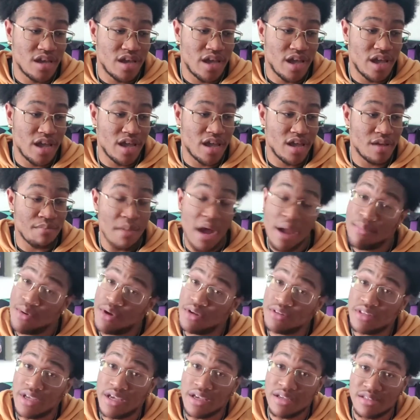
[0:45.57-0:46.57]
and my
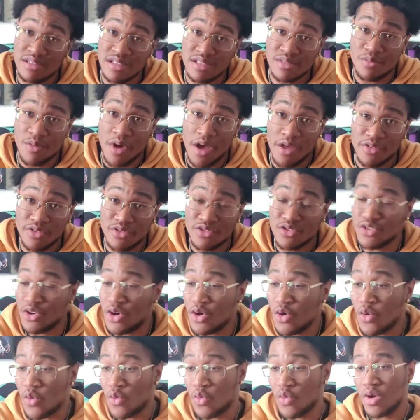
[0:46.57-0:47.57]
birthday is this month.
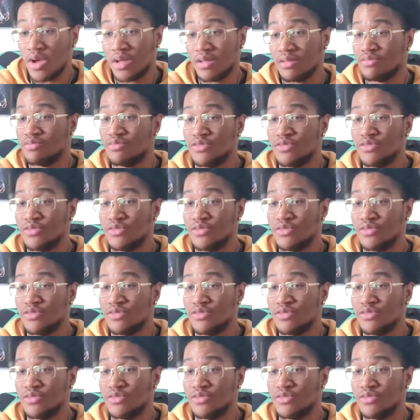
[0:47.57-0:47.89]
So,